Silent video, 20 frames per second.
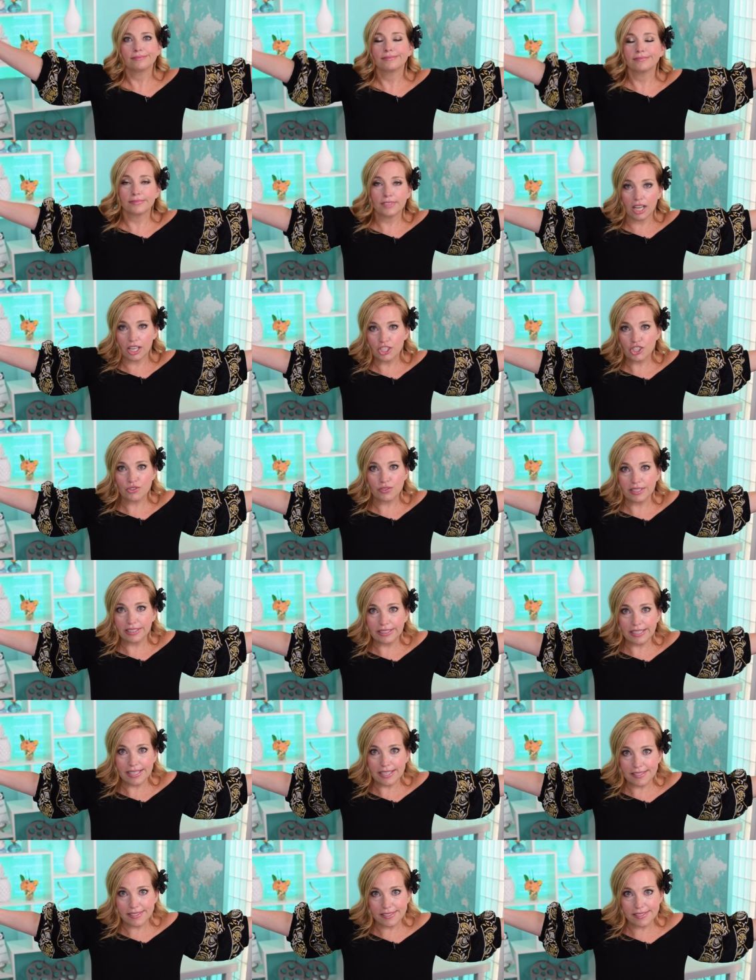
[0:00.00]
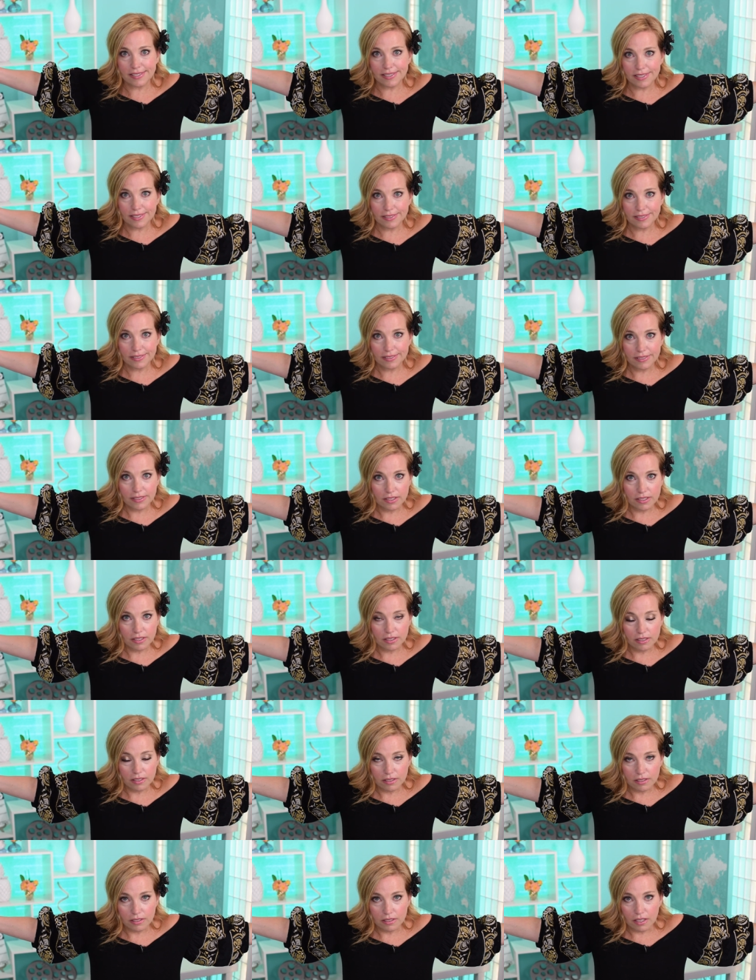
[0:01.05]
country list,
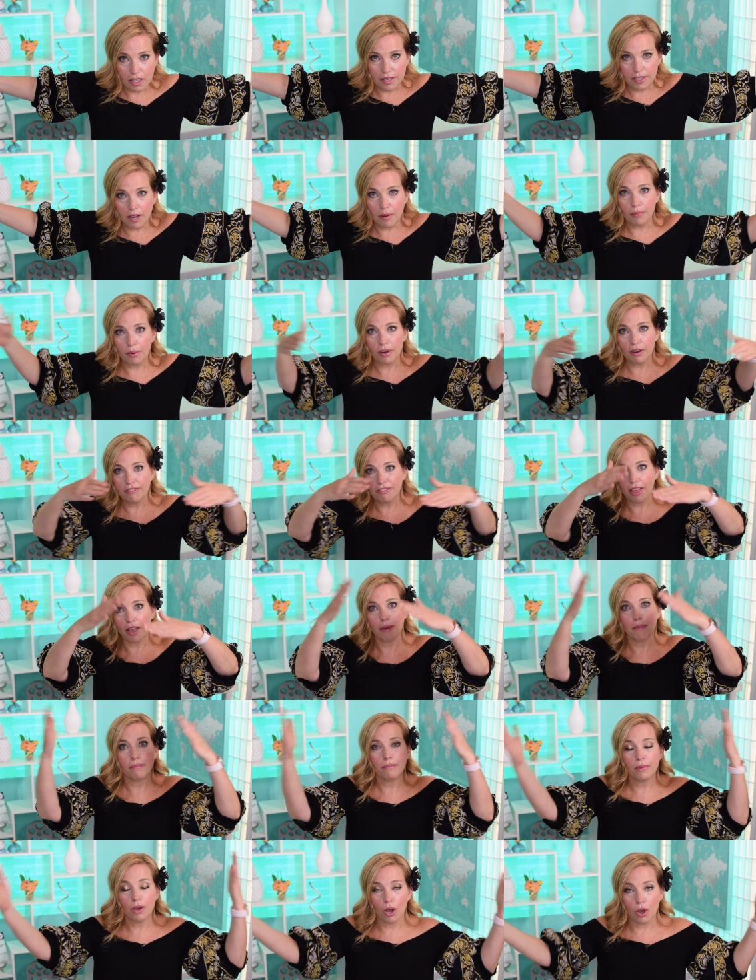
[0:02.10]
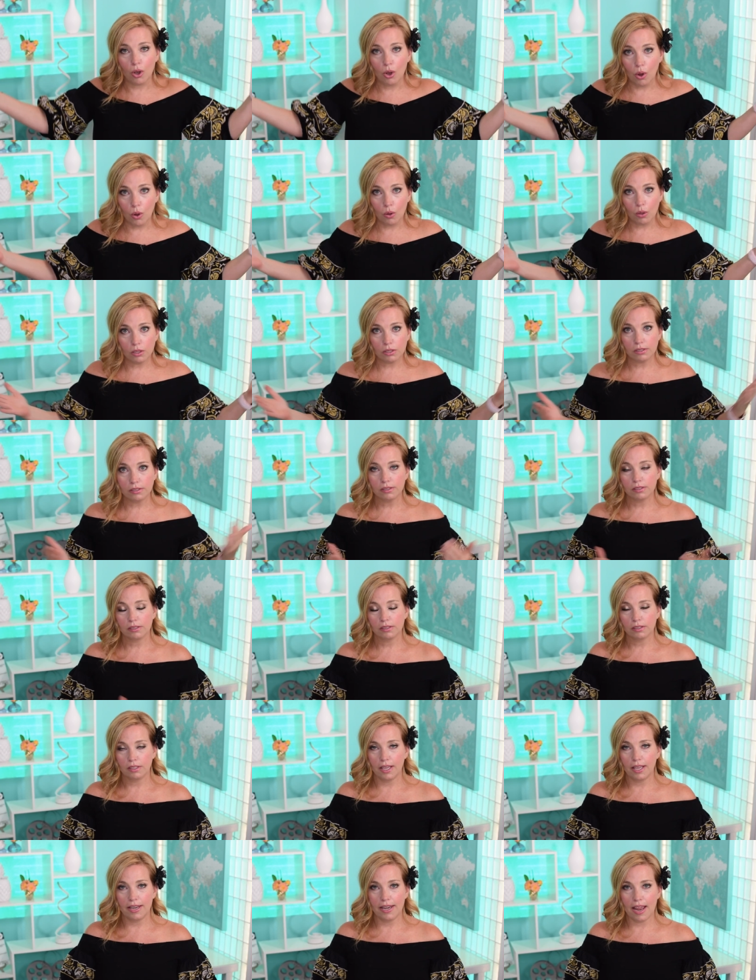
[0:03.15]
a number of them, a goal.
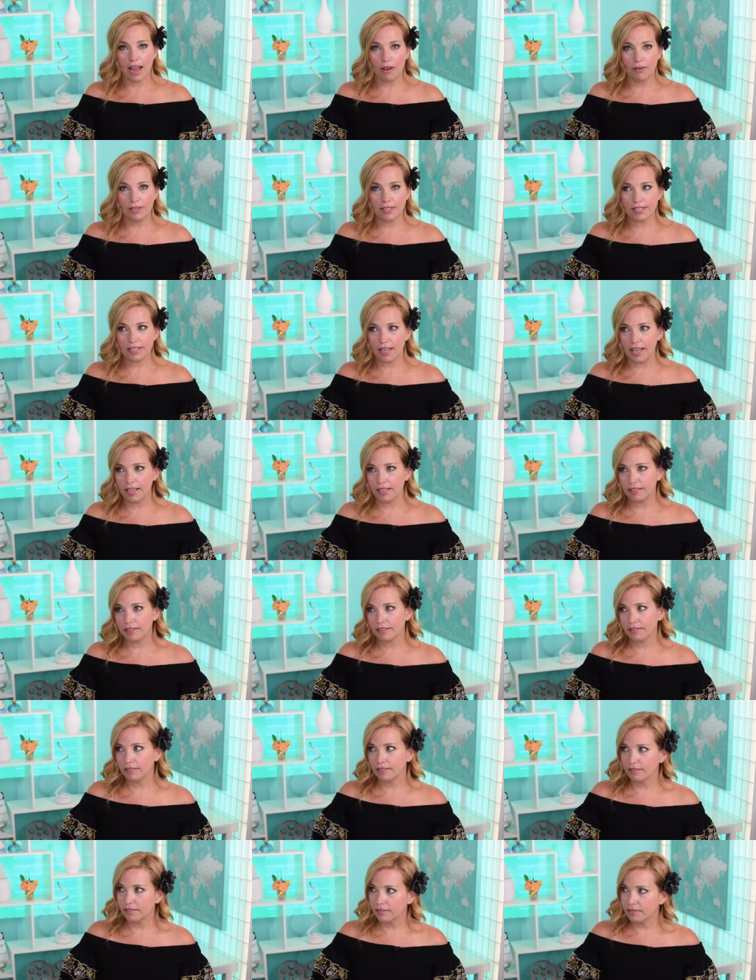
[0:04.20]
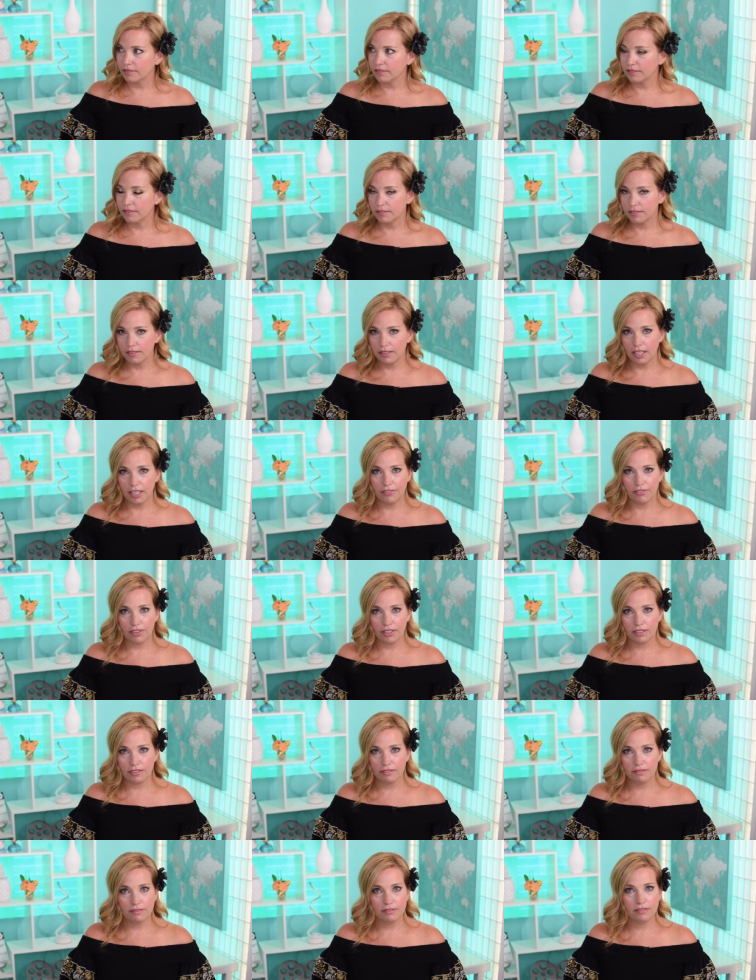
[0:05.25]
And now it's like, can't even
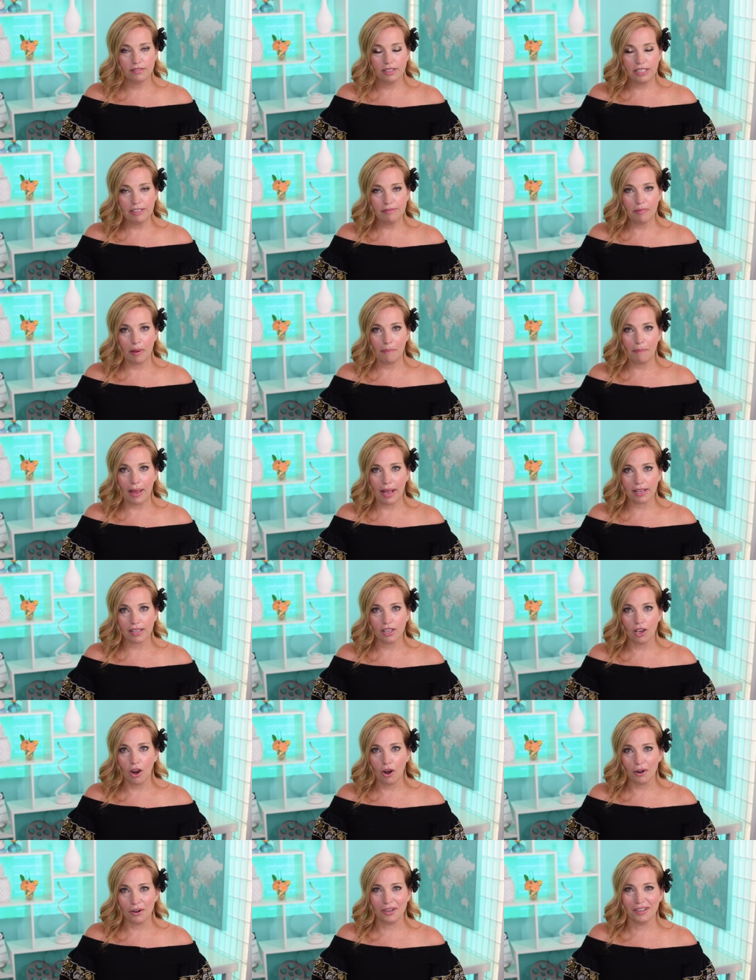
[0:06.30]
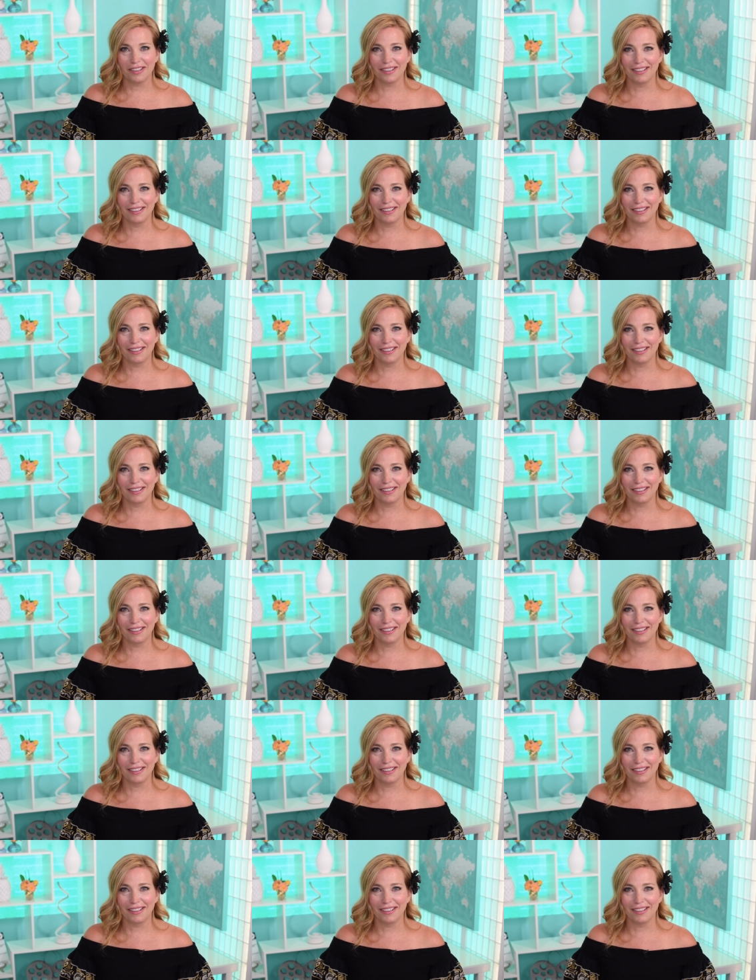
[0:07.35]
leave my backyard.